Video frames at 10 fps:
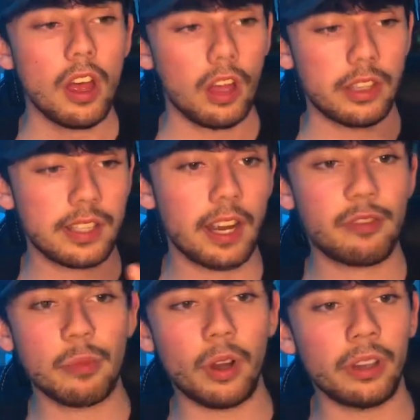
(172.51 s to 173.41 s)
Aside
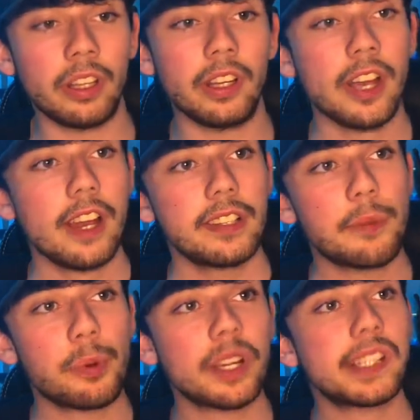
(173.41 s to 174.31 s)
from all the
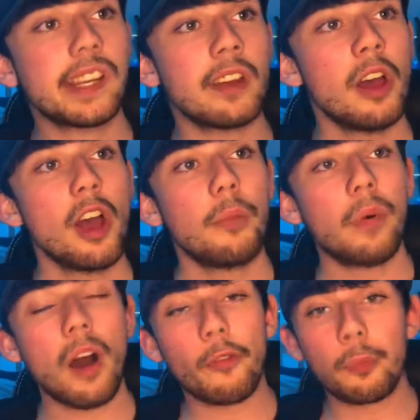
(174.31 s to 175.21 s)
depressing
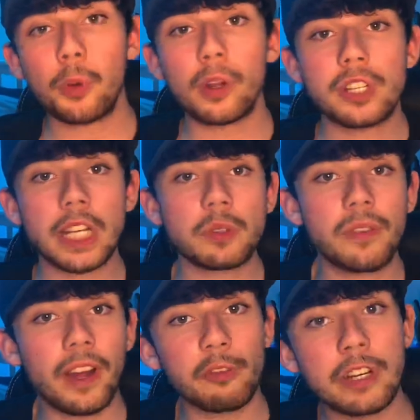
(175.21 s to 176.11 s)
Marvel projects we've
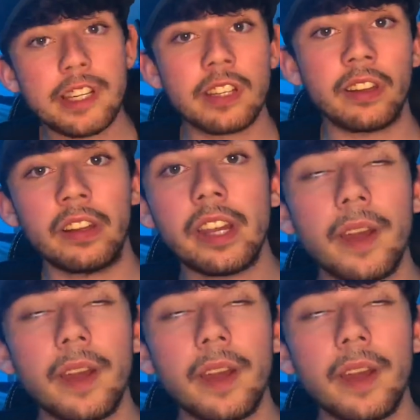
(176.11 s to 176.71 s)
had recently.